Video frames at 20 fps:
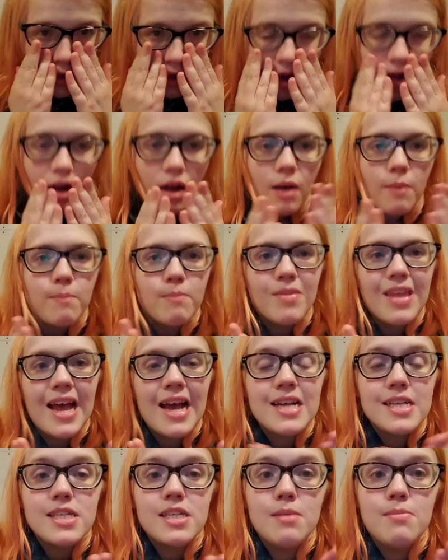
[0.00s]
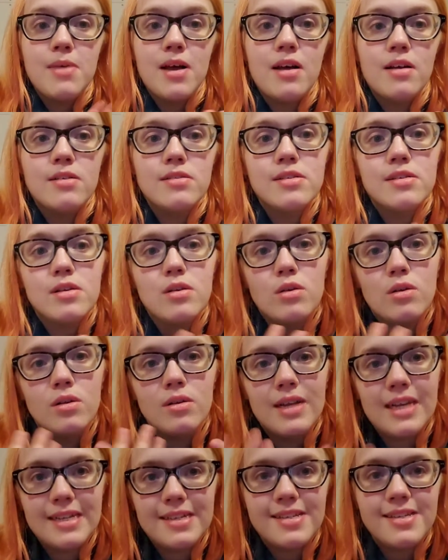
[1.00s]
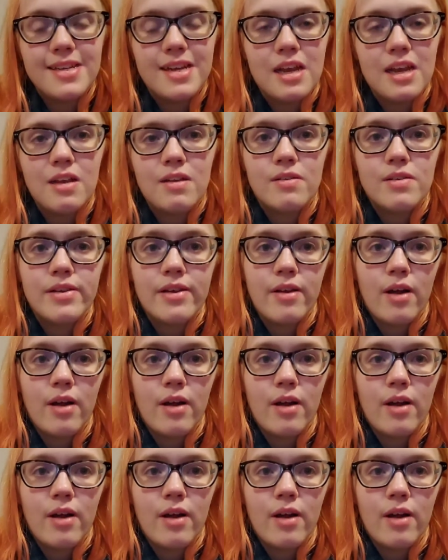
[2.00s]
SML's little incident.